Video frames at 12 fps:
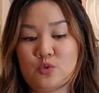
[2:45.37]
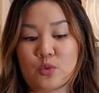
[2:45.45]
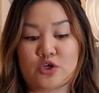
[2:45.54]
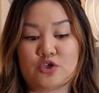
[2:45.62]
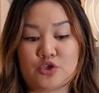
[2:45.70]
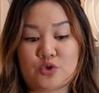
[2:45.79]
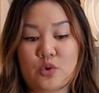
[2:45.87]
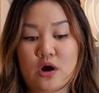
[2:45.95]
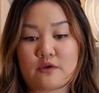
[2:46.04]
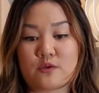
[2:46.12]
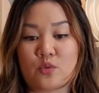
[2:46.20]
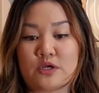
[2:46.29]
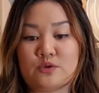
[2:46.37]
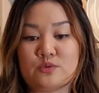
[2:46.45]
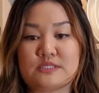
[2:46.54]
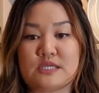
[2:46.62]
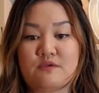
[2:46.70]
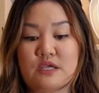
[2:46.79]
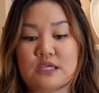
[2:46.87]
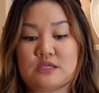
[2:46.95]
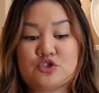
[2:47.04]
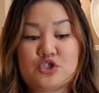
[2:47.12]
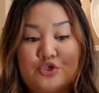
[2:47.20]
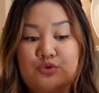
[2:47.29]
where you are the one who's giving
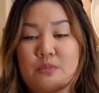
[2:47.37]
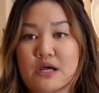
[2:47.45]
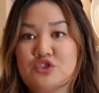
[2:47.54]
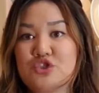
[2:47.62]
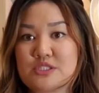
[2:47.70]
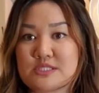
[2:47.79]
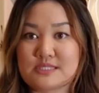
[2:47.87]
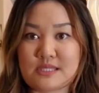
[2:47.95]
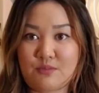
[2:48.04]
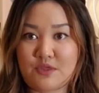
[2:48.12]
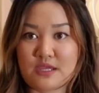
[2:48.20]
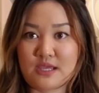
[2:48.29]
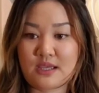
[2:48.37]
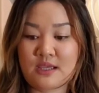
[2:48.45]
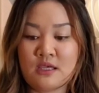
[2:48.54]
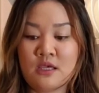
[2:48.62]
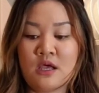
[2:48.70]
too much to something,